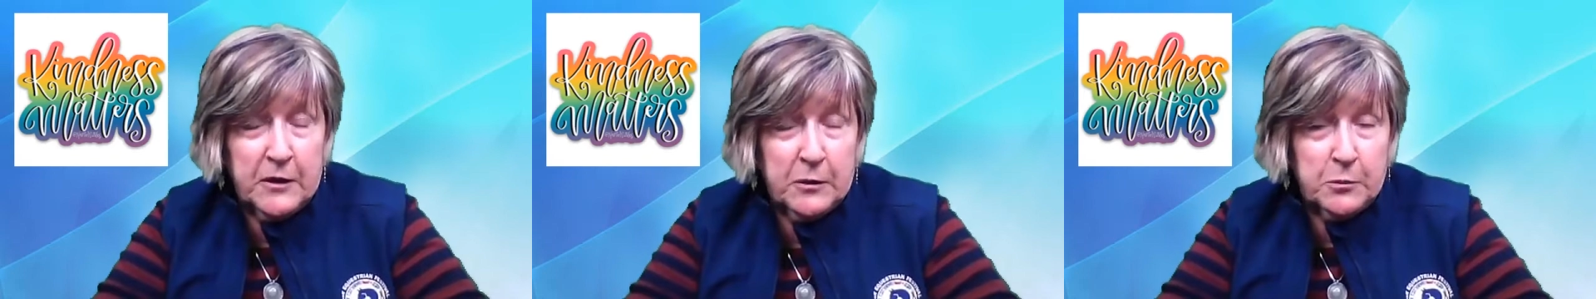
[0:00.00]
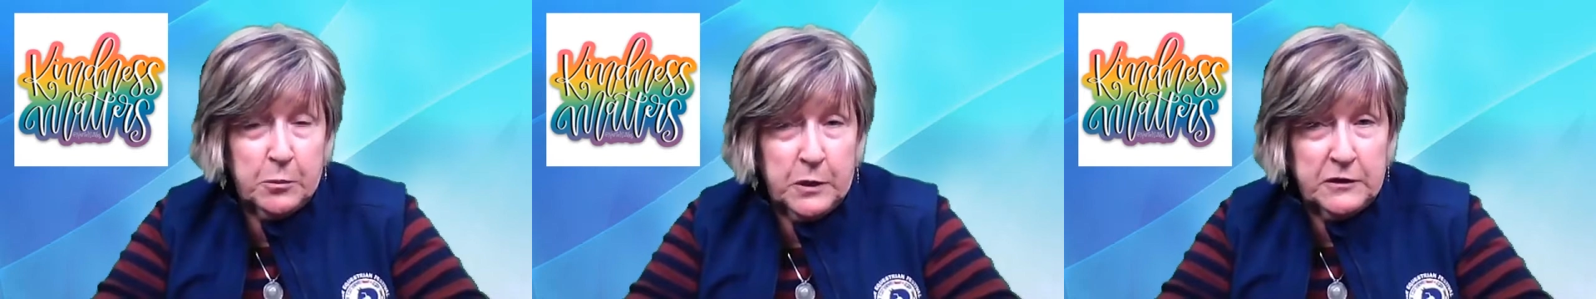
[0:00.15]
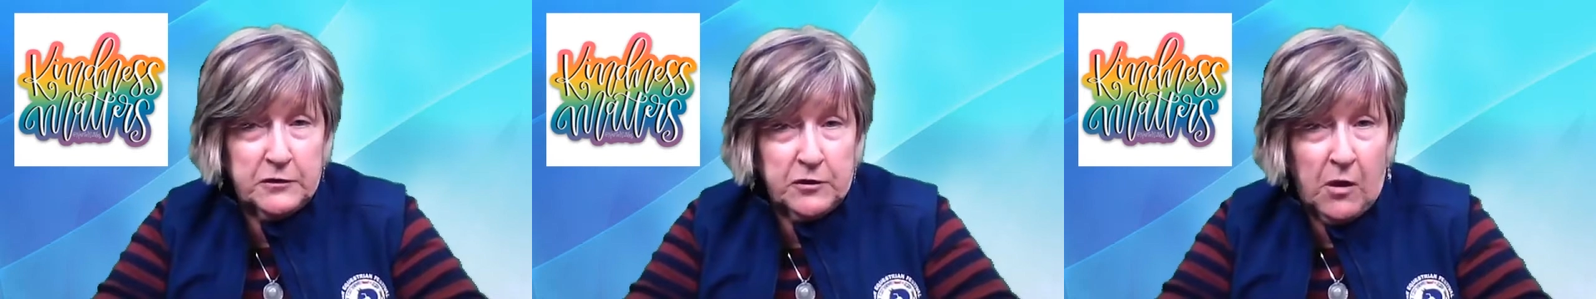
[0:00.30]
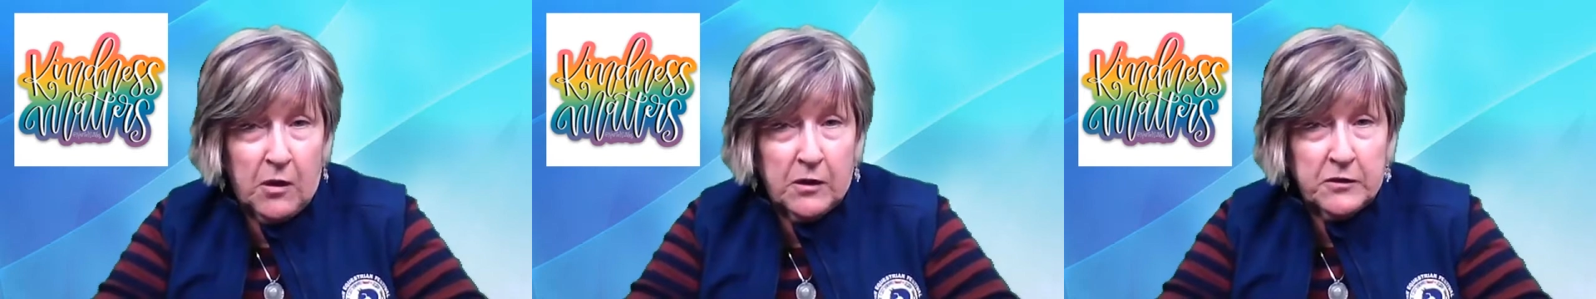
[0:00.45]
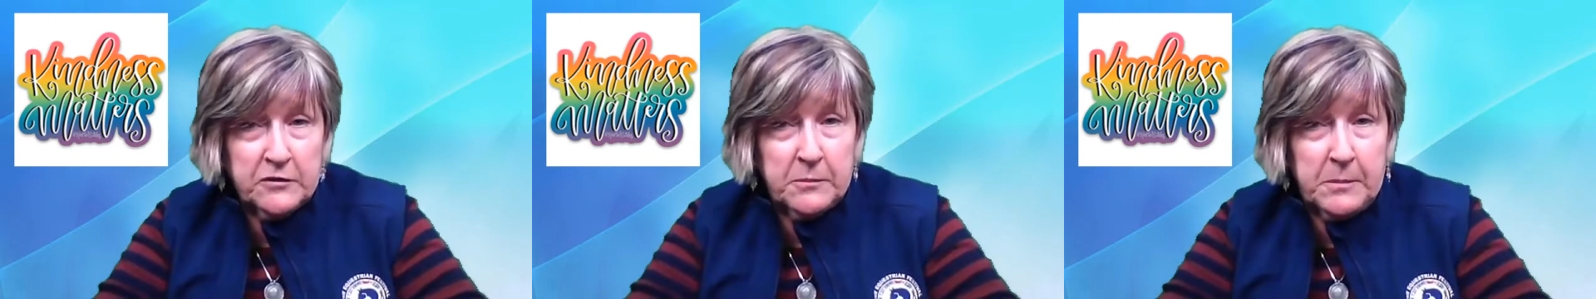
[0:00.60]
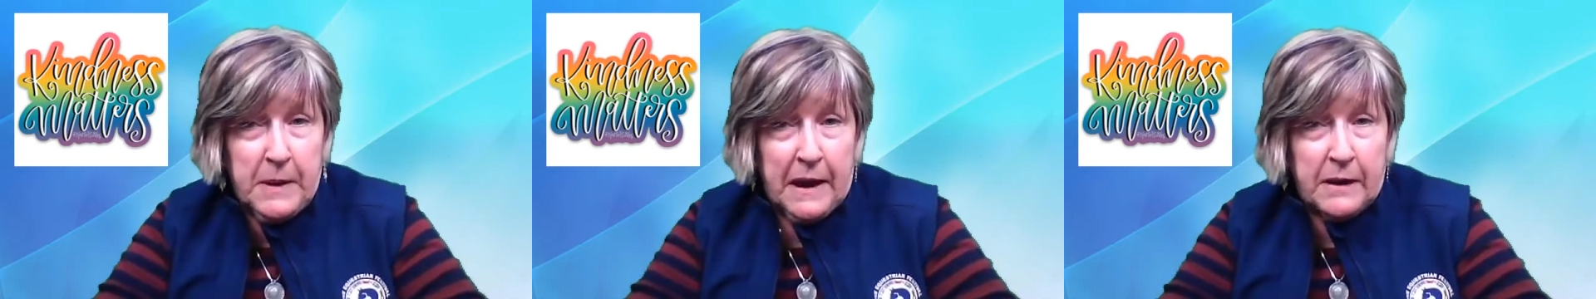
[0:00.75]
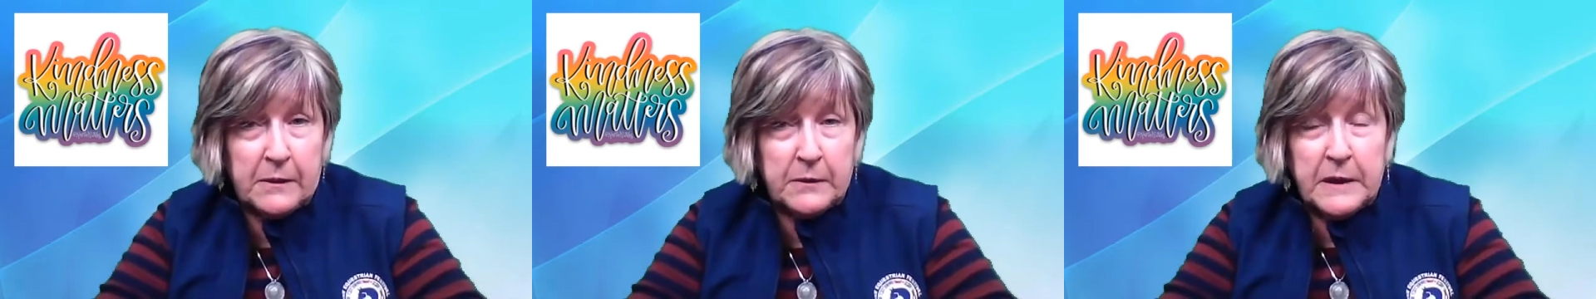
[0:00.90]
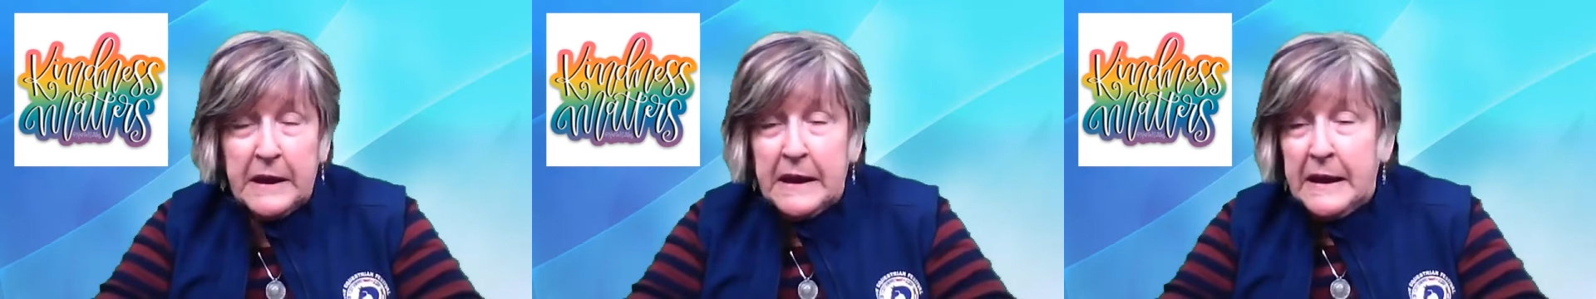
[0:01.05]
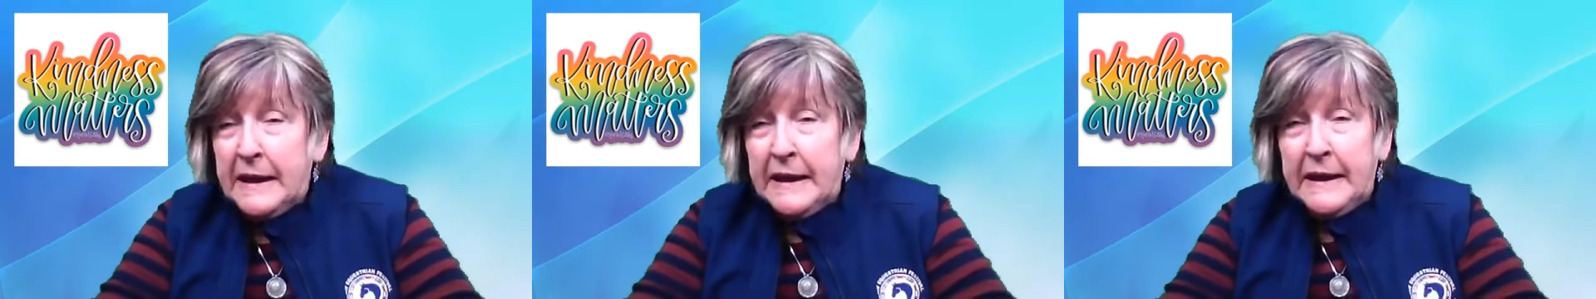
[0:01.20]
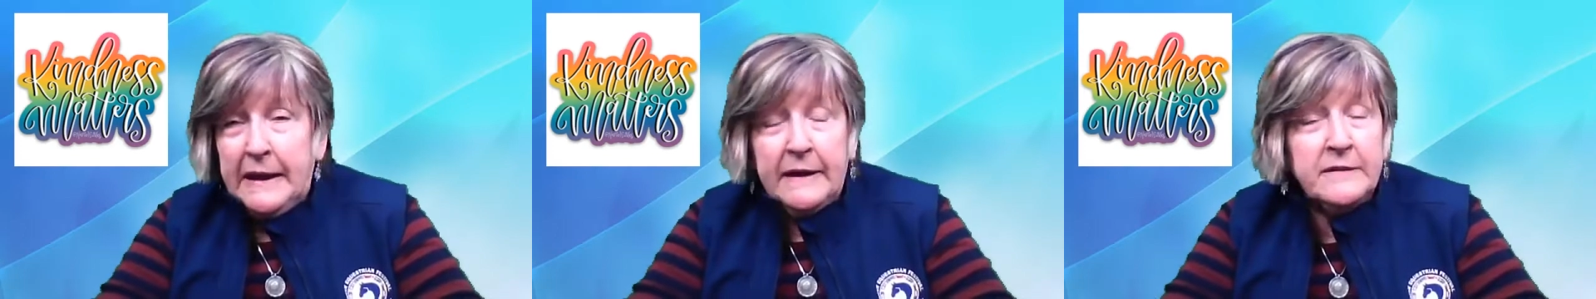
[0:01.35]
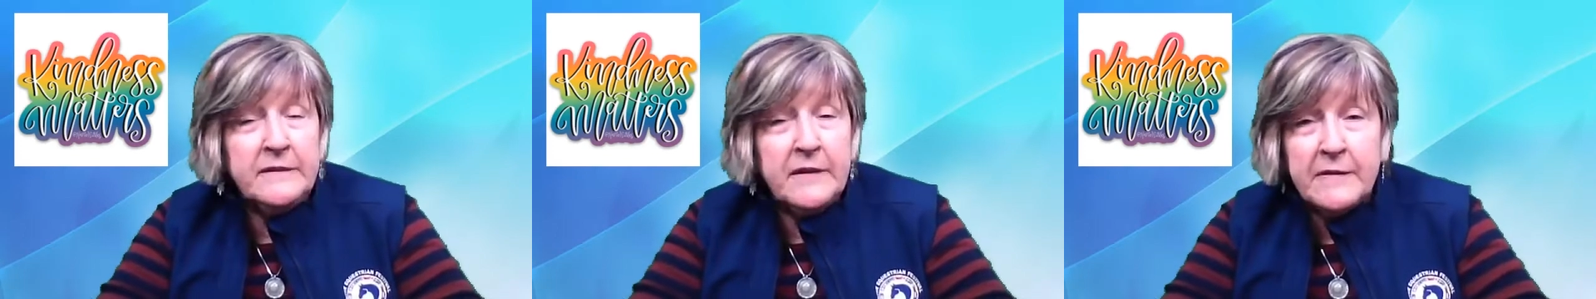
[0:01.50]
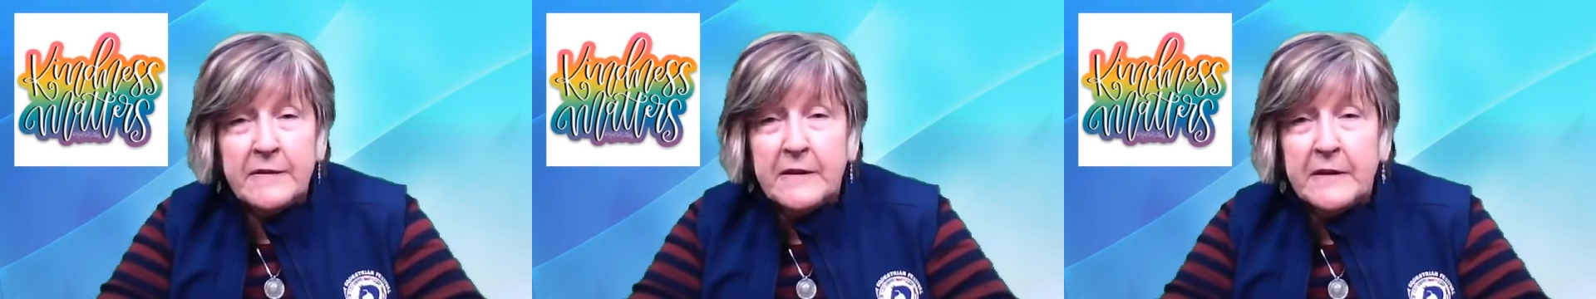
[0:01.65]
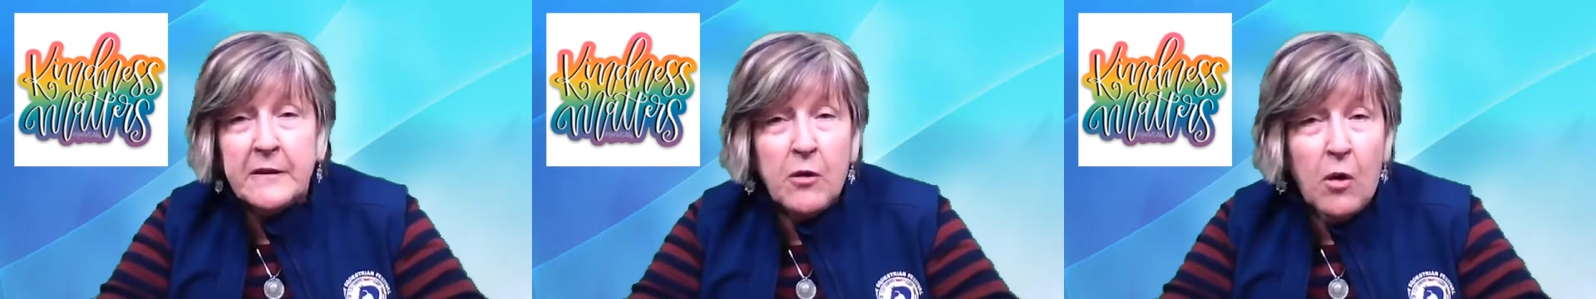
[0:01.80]
that we talked about. It
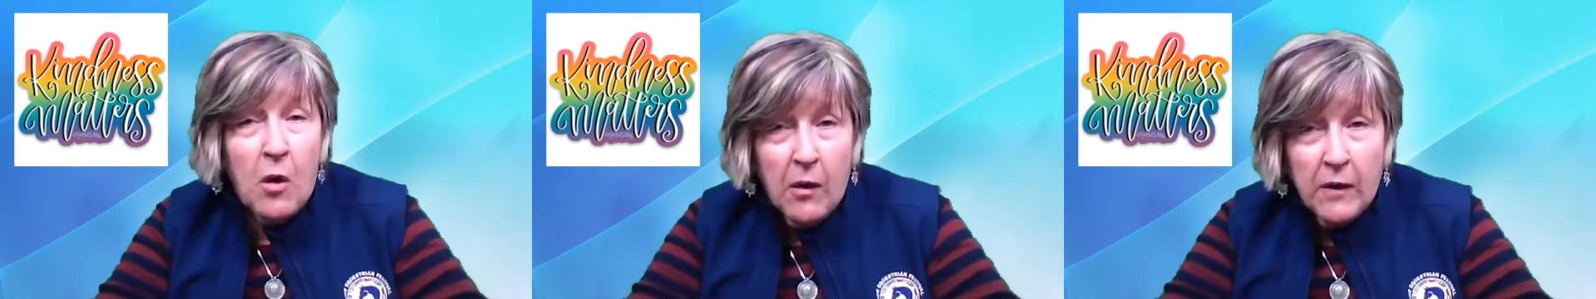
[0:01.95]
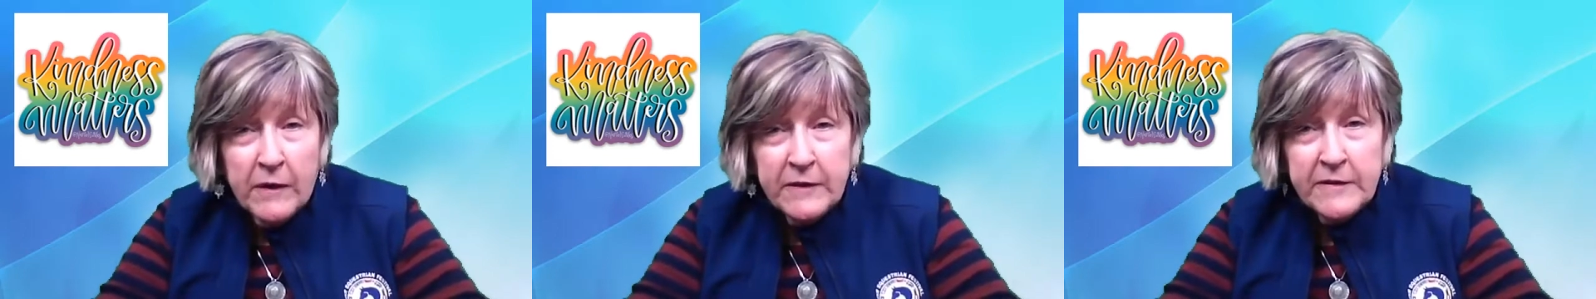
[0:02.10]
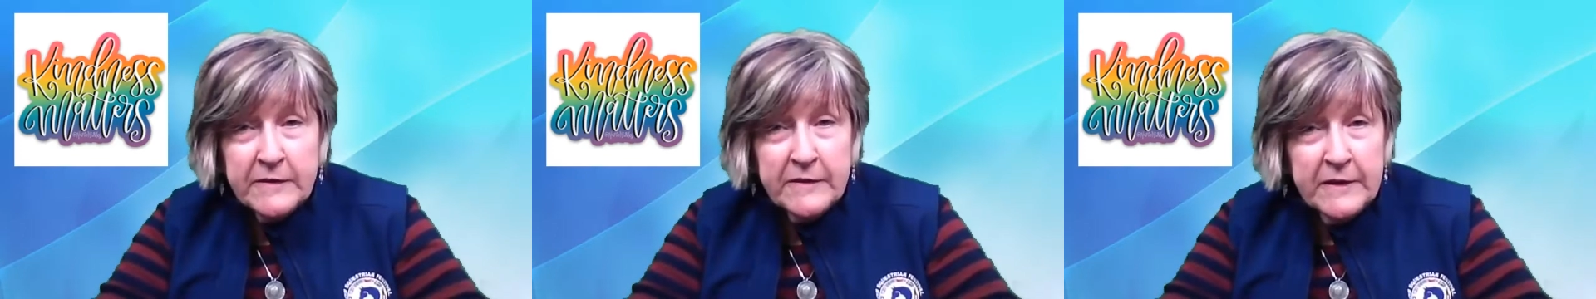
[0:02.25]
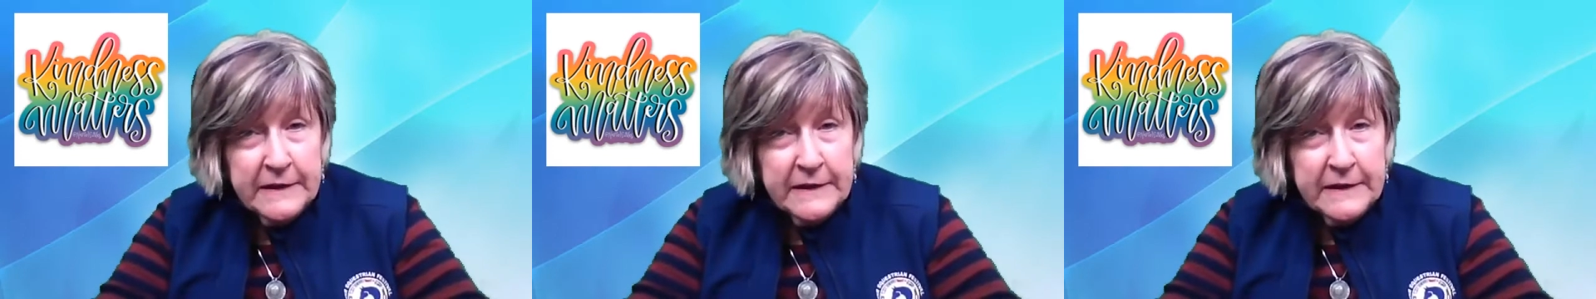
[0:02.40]
doesn't cost